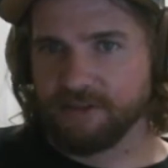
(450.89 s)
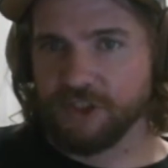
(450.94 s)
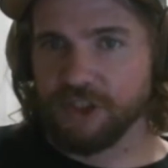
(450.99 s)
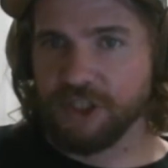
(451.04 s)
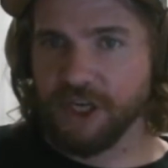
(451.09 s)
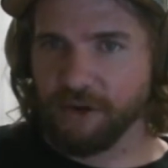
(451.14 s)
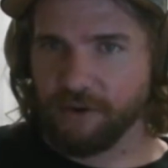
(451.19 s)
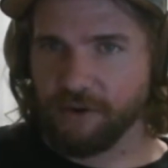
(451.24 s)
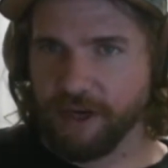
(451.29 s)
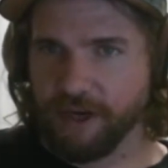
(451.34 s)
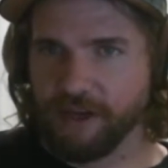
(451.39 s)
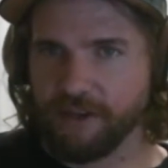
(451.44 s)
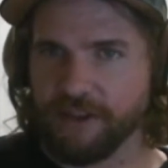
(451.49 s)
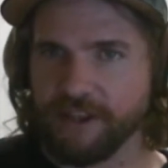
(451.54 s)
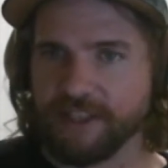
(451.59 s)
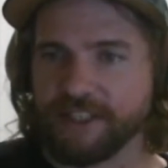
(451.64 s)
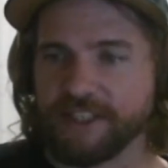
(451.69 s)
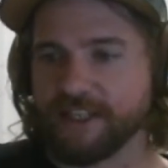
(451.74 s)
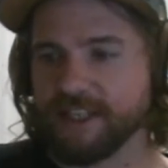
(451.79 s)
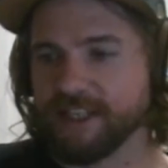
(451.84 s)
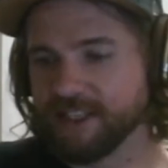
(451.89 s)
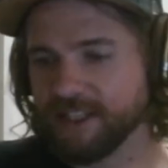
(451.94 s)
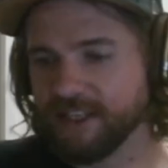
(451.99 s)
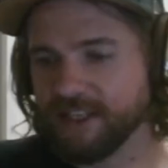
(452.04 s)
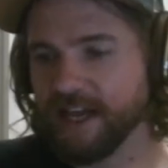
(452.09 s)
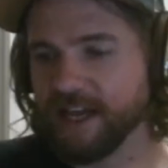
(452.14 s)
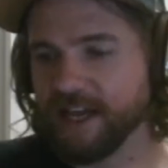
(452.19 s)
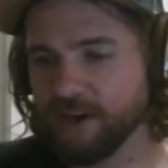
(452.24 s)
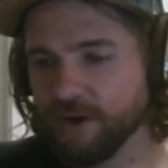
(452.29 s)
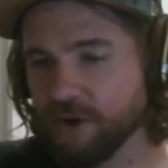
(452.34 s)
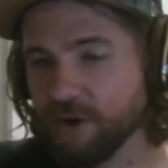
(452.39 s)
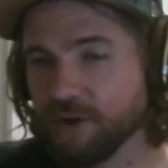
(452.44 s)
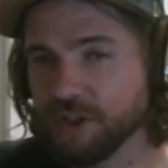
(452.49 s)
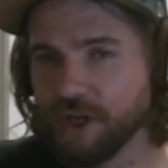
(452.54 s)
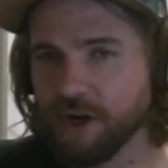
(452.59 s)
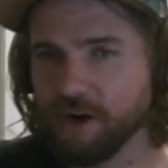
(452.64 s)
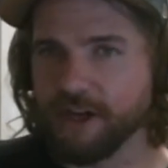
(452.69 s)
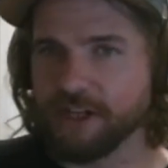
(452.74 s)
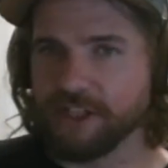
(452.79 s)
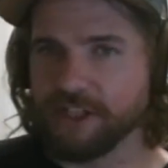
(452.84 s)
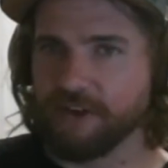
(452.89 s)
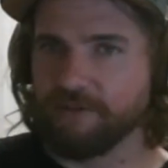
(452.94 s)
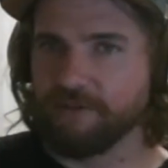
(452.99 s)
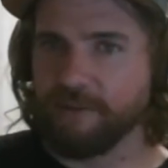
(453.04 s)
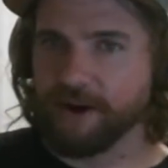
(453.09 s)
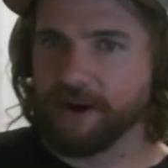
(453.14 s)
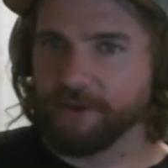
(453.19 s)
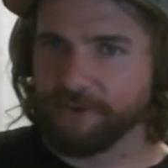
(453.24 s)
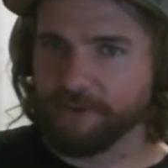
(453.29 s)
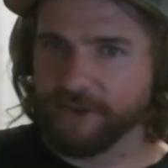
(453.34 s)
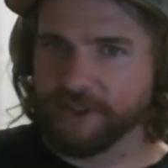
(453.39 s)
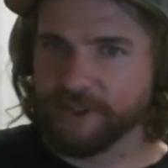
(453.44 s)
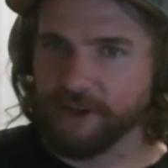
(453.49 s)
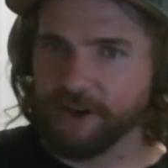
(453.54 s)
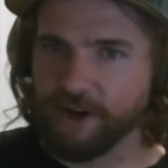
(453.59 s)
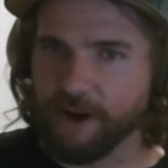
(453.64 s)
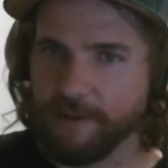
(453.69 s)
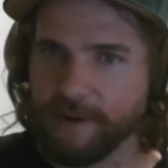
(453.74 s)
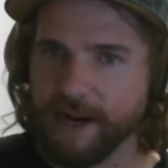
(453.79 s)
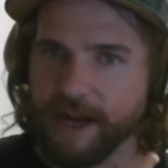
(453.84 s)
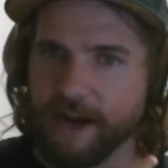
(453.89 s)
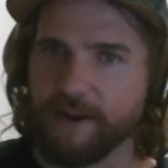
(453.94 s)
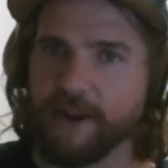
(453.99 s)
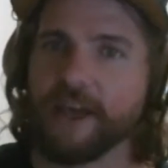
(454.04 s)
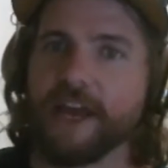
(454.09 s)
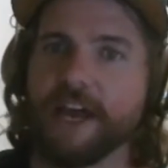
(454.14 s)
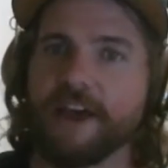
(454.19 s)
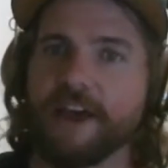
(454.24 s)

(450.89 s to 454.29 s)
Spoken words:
new generation of Model 3s that are coming out.